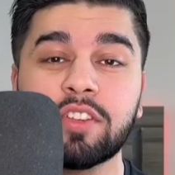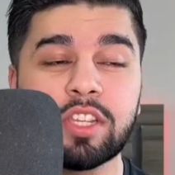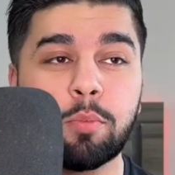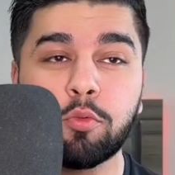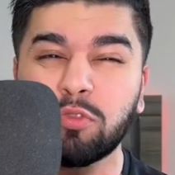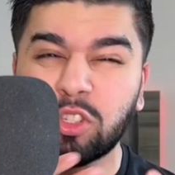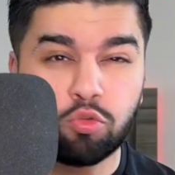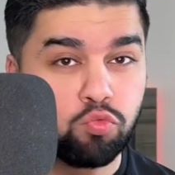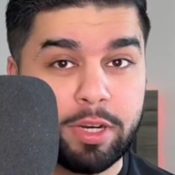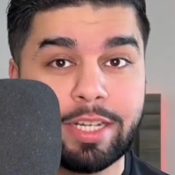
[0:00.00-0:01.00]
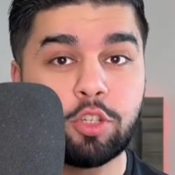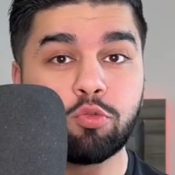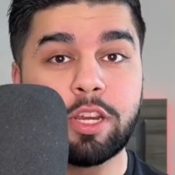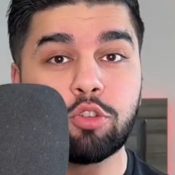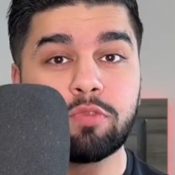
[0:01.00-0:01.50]
some really
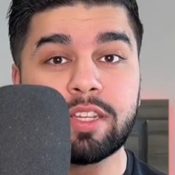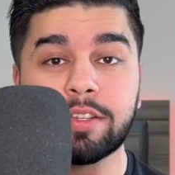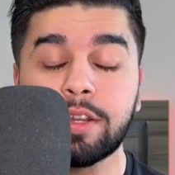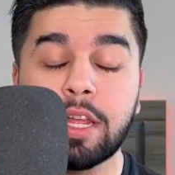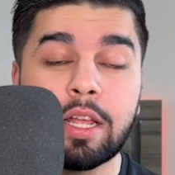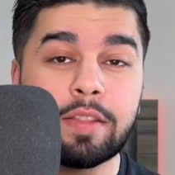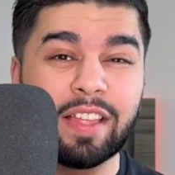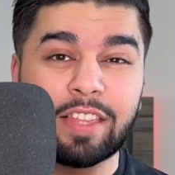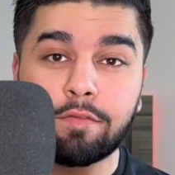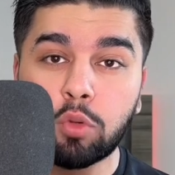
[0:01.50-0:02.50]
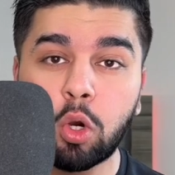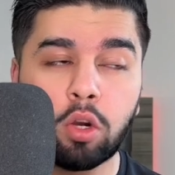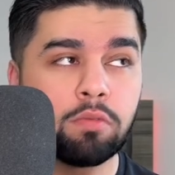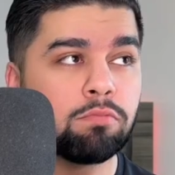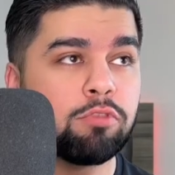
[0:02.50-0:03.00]
strange reason that they've
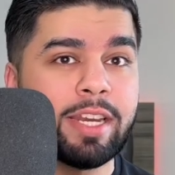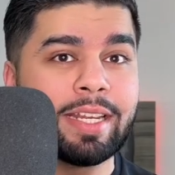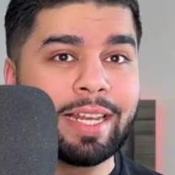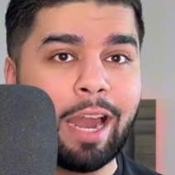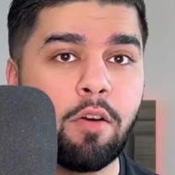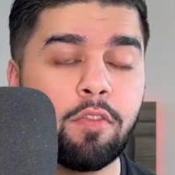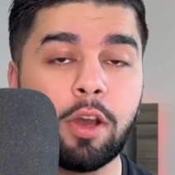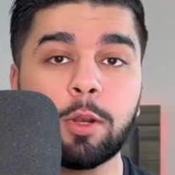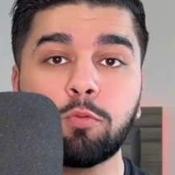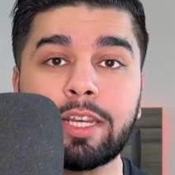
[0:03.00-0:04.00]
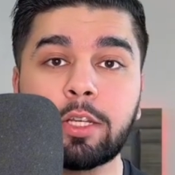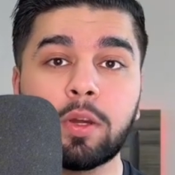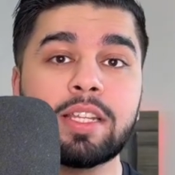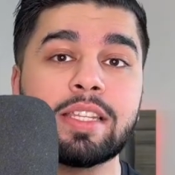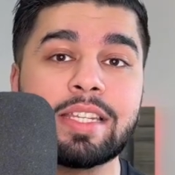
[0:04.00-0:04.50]
not really clarified or really
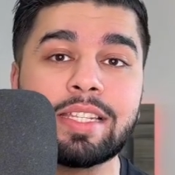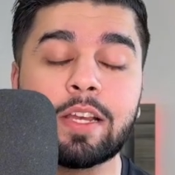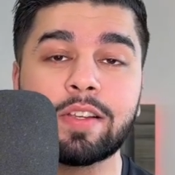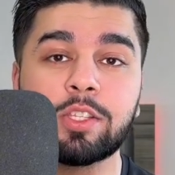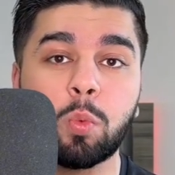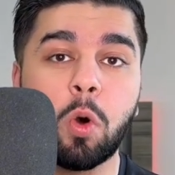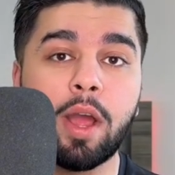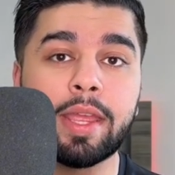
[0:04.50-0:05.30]
gone into detail as to why.